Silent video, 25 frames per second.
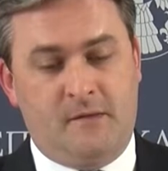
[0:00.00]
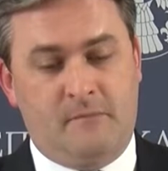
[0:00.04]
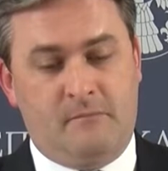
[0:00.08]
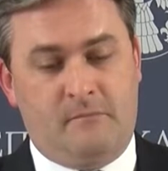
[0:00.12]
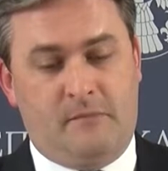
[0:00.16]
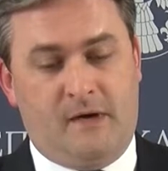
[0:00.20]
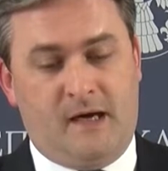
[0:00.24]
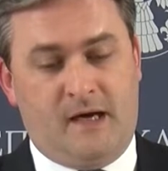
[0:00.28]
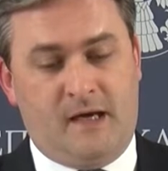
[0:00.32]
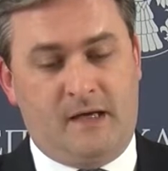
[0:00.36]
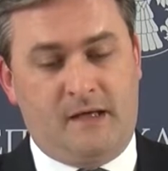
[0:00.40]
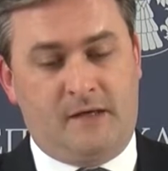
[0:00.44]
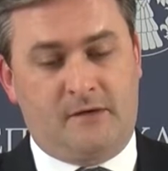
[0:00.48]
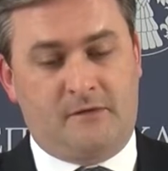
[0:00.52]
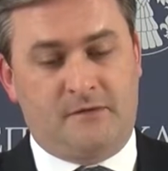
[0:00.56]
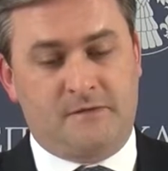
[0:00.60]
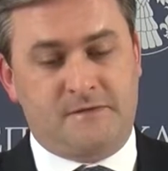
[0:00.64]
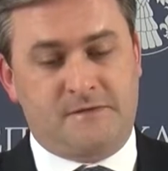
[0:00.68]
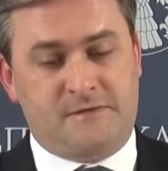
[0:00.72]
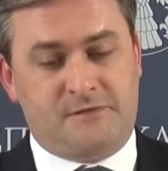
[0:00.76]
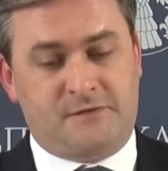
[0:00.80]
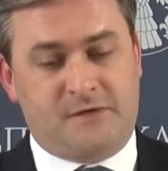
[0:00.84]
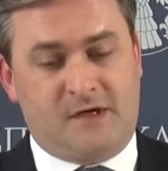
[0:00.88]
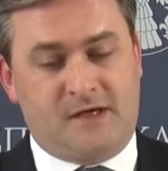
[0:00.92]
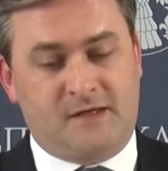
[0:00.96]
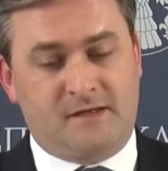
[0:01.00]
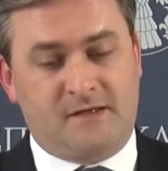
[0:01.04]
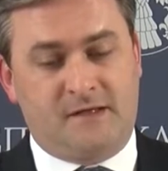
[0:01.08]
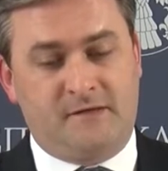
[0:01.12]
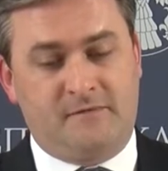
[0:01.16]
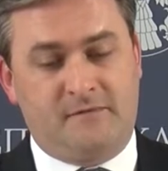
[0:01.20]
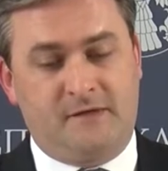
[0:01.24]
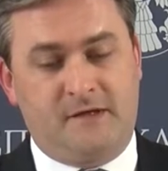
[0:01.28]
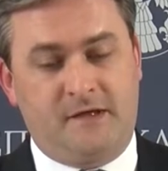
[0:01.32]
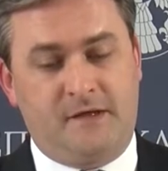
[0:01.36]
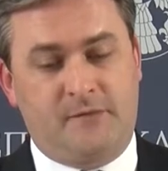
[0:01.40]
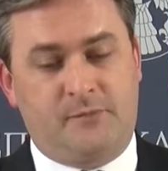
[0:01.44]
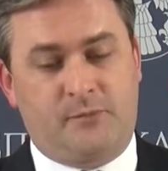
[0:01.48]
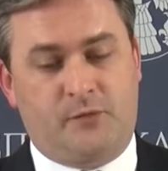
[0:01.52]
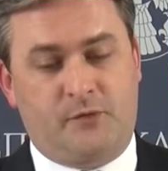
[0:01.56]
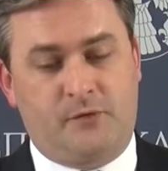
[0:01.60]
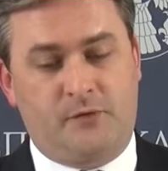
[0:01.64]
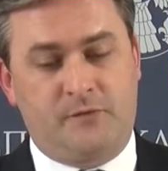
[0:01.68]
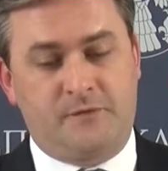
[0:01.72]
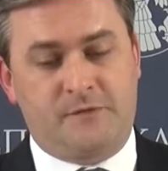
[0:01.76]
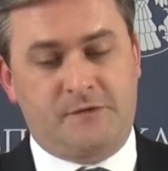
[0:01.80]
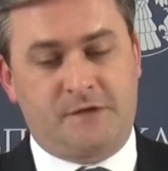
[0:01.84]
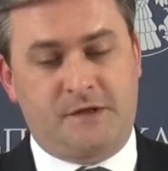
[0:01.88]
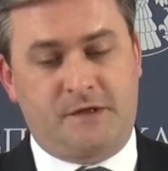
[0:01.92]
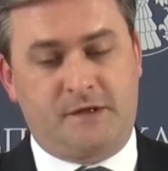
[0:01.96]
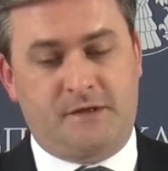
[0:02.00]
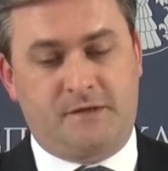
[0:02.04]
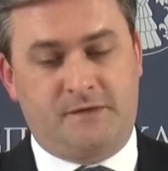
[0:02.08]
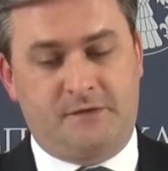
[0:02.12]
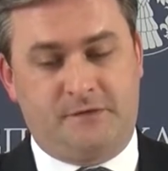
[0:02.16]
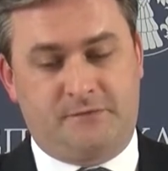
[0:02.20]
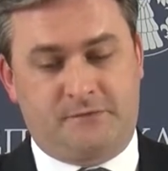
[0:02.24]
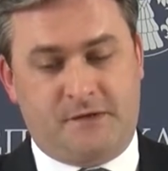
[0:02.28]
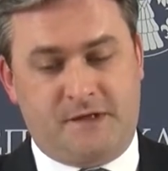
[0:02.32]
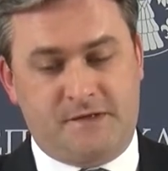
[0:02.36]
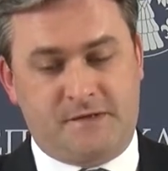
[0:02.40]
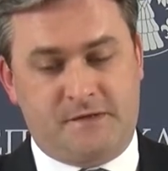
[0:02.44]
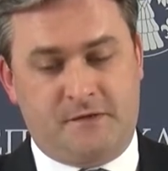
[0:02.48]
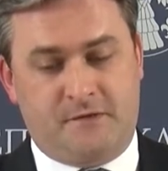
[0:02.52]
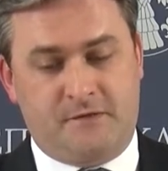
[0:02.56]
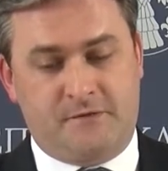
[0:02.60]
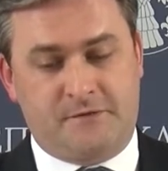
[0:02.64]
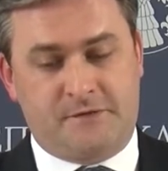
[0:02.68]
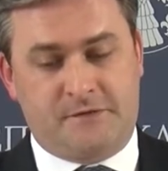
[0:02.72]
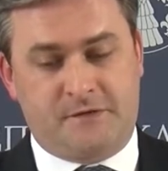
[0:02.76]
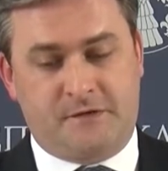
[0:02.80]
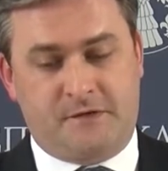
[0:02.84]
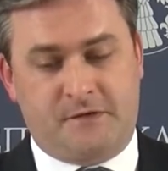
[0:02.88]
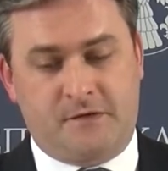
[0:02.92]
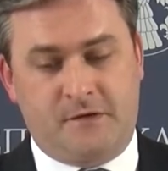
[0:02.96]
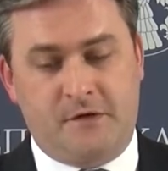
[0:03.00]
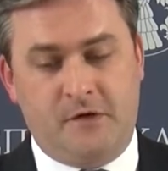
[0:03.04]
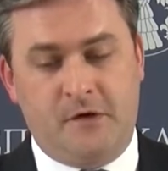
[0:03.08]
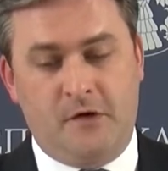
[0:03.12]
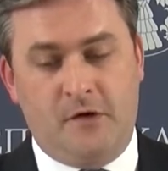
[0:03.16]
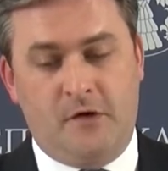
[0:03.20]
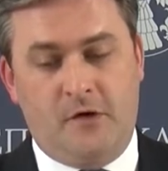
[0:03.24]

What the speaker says: by constructively approaching the resolution